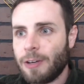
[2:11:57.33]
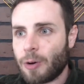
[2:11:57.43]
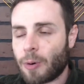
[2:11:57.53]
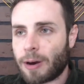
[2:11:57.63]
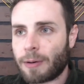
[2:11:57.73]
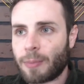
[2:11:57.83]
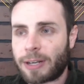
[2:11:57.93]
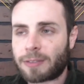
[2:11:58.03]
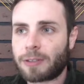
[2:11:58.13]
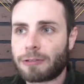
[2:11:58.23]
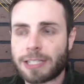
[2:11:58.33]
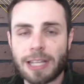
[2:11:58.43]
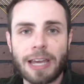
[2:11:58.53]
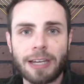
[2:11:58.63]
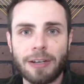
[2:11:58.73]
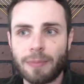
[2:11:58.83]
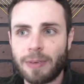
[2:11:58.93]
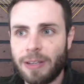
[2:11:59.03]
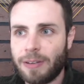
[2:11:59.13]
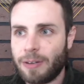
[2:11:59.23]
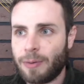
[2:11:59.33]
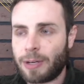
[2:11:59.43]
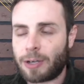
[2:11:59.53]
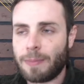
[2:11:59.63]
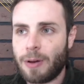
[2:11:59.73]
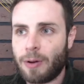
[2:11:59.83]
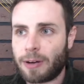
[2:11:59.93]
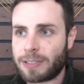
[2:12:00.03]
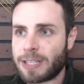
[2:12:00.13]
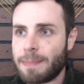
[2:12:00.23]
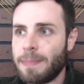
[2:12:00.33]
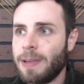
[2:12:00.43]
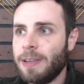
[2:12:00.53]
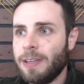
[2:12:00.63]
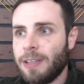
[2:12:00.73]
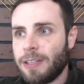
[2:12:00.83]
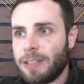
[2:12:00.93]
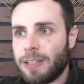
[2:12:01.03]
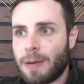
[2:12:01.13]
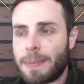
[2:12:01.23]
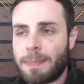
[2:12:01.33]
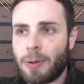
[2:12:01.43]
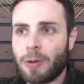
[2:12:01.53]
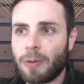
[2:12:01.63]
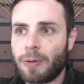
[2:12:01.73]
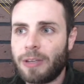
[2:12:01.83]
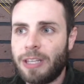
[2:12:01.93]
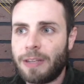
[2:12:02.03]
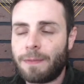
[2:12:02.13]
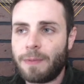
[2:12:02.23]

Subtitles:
or what Chris Langan would, or some, people in